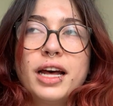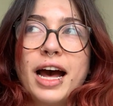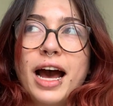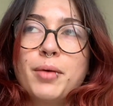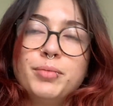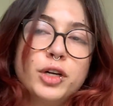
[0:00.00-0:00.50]

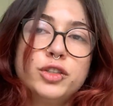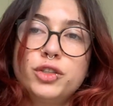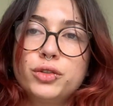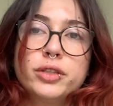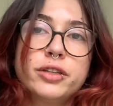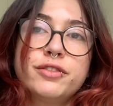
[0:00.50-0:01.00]
I'm not
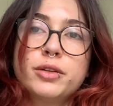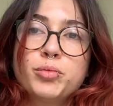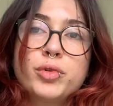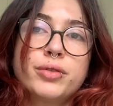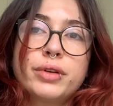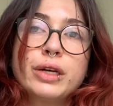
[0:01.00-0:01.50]
sure if I'm
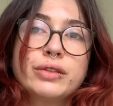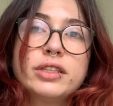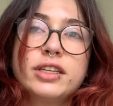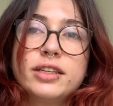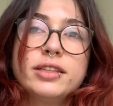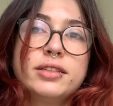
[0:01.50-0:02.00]

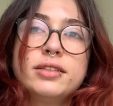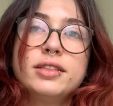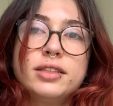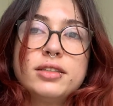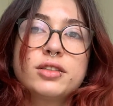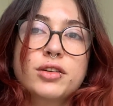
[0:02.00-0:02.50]
pronouncing it
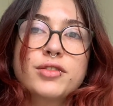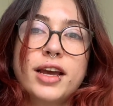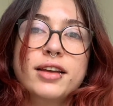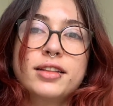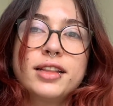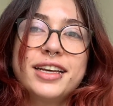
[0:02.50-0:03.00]
this
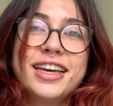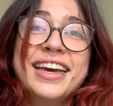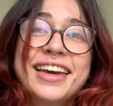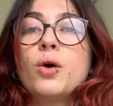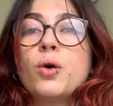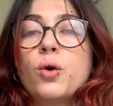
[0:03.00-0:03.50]

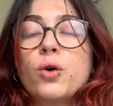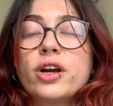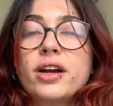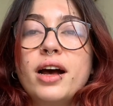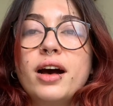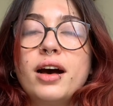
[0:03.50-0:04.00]
correctly.
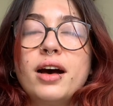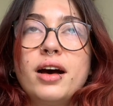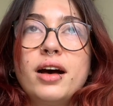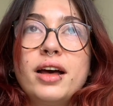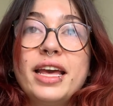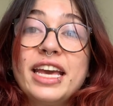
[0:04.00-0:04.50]
Or
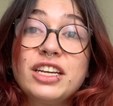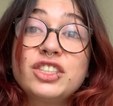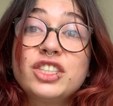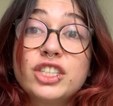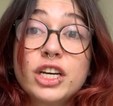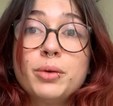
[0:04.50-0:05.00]

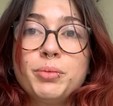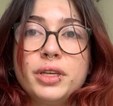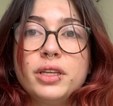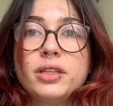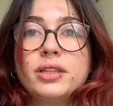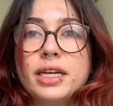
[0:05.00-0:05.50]
enxame,
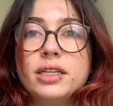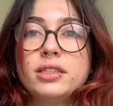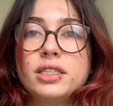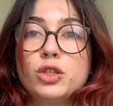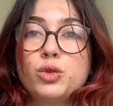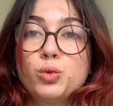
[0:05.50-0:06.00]
that is
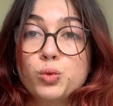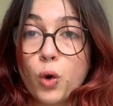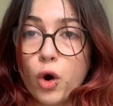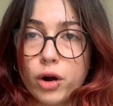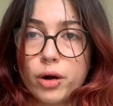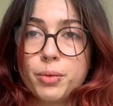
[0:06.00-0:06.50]
a
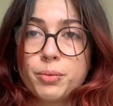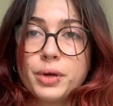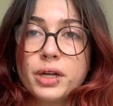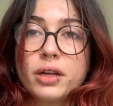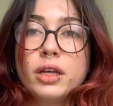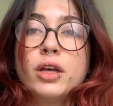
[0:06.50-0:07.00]
swarm.
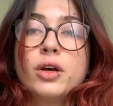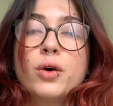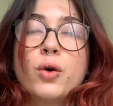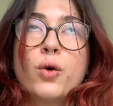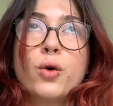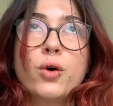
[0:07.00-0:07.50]

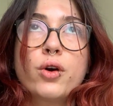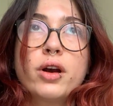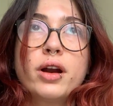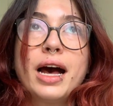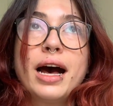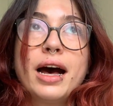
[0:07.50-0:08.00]
Or
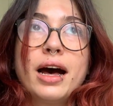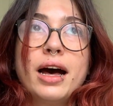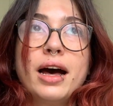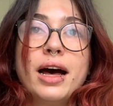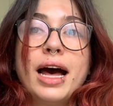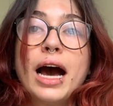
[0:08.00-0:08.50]

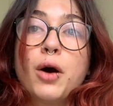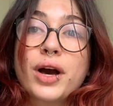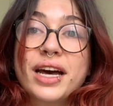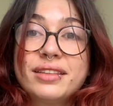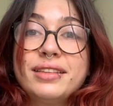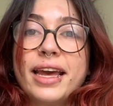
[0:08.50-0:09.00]

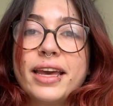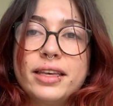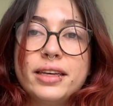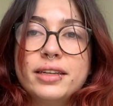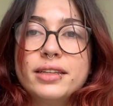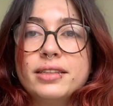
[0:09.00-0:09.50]

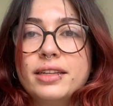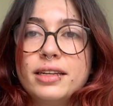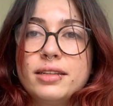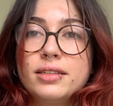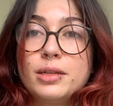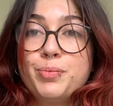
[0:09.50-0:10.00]
alcateia, that
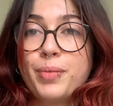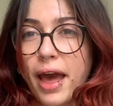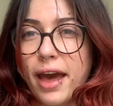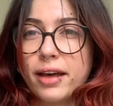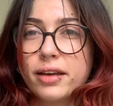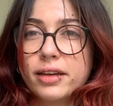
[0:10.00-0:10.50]
is a
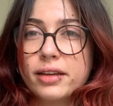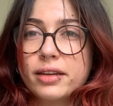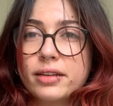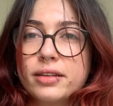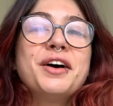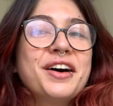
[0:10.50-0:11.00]
pack.
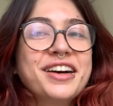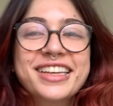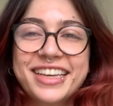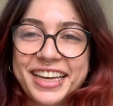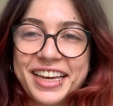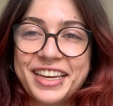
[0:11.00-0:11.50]

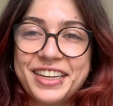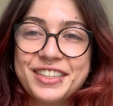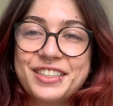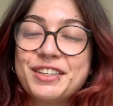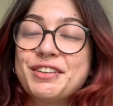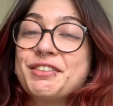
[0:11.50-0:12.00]
Okay,
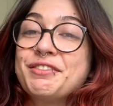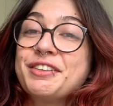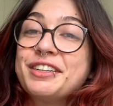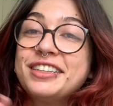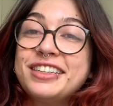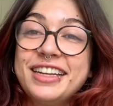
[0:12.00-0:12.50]
so for
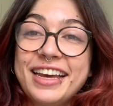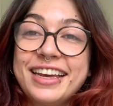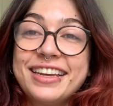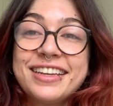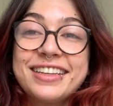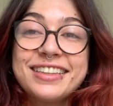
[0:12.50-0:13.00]

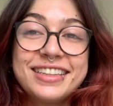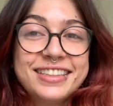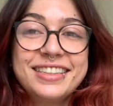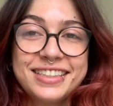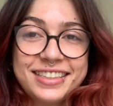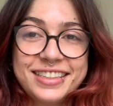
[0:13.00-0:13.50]
today,
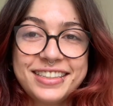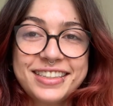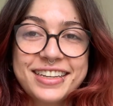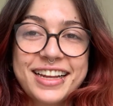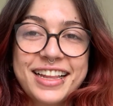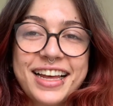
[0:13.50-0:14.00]
this is it,
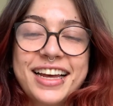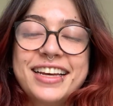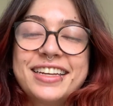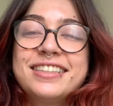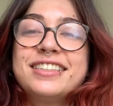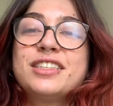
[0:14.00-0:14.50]

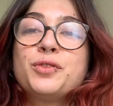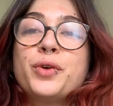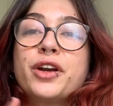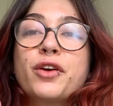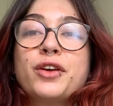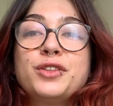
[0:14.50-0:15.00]
class.
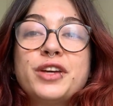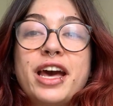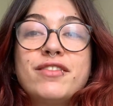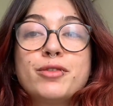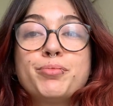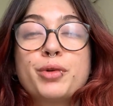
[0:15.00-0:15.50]
We're going to
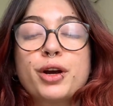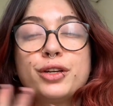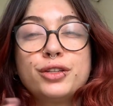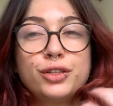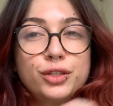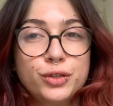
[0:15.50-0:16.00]
have a
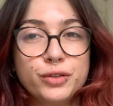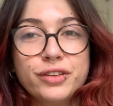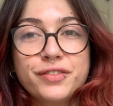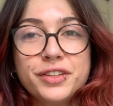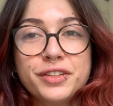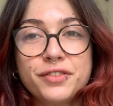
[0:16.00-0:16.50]
part 2
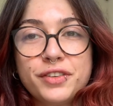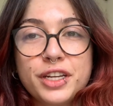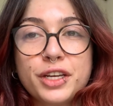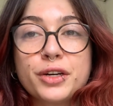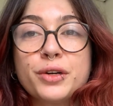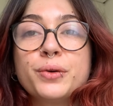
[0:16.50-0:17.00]
of this
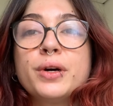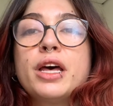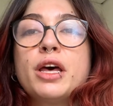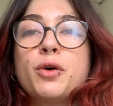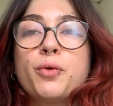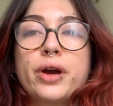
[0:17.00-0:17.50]
video
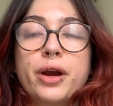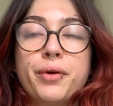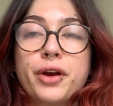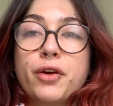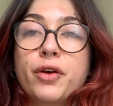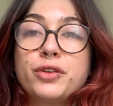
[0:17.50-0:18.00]
where
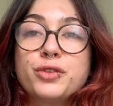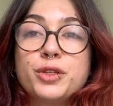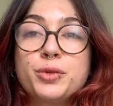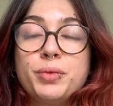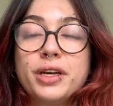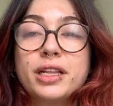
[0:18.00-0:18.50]
we're going to
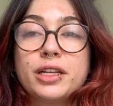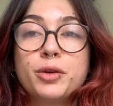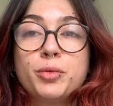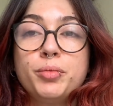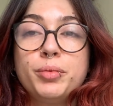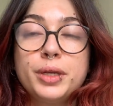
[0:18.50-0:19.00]
speak a little
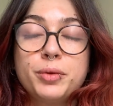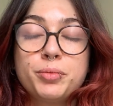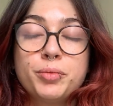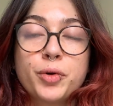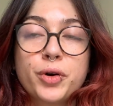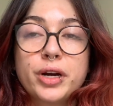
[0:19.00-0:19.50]
bit
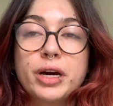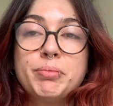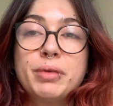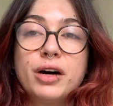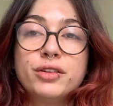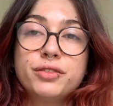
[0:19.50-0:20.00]
more
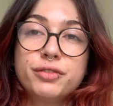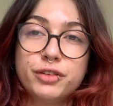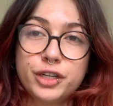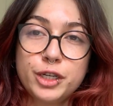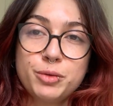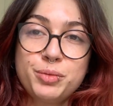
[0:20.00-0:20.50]
about
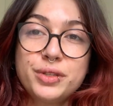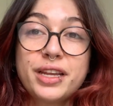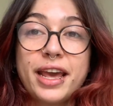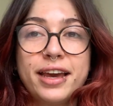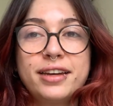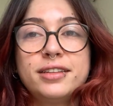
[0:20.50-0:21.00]
verbs
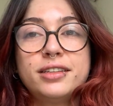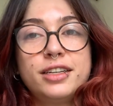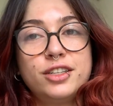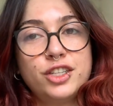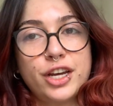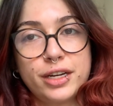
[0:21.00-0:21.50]
and
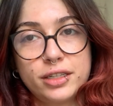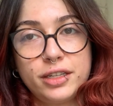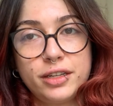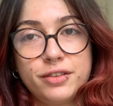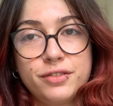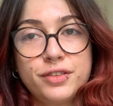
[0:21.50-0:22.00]

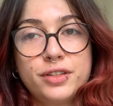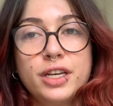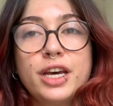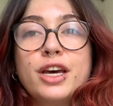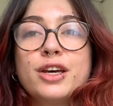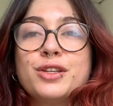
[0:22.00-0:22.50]
adjectives.
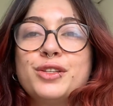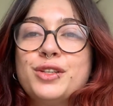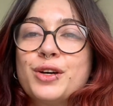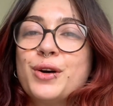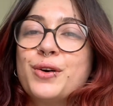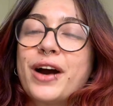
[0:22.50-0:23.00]

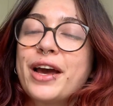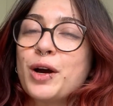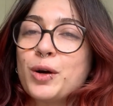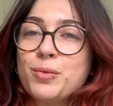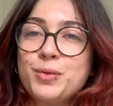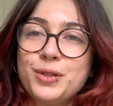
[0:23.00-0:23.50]
So I
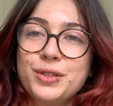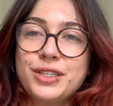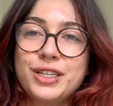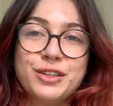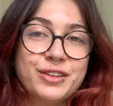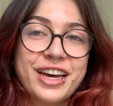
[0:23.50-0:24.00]
hope to see
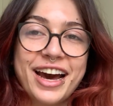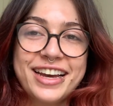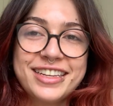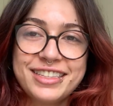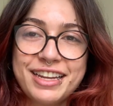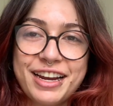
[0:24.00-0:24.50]
you
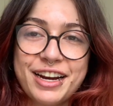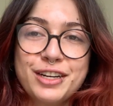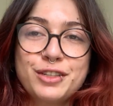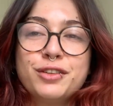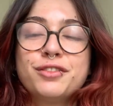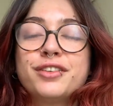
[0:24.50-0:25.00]
guys there.
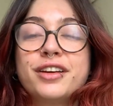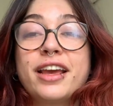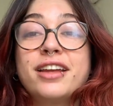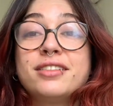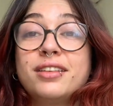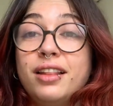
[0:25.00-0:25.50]
Don't
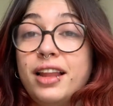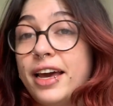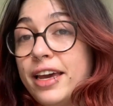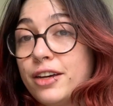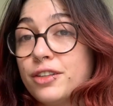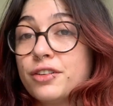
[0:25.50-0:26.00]
forget to
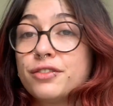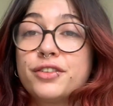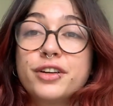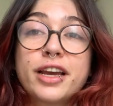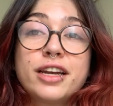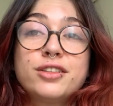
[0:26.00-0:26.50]
like, don't
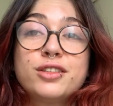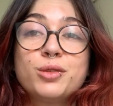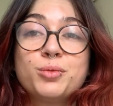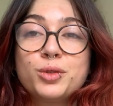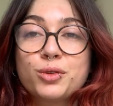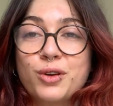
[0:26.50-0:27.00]
forget to
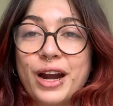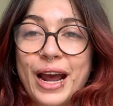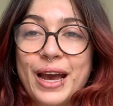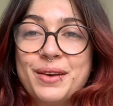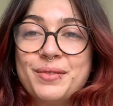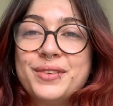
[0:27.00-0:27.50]

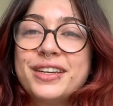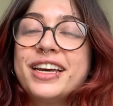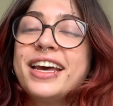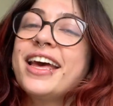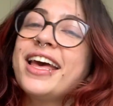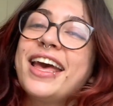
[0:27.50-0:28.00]
subscribe,
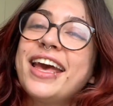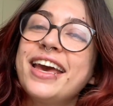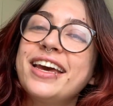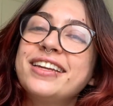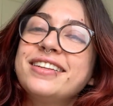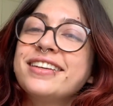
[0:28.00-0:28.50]

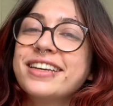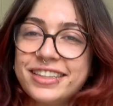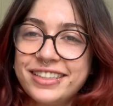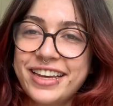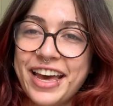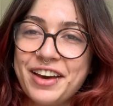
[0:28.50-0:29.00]
and good
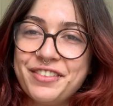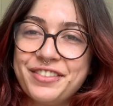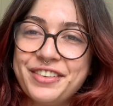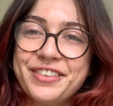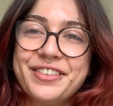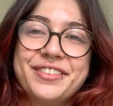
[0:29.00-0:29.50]
to have
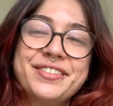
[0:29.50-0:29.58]
you.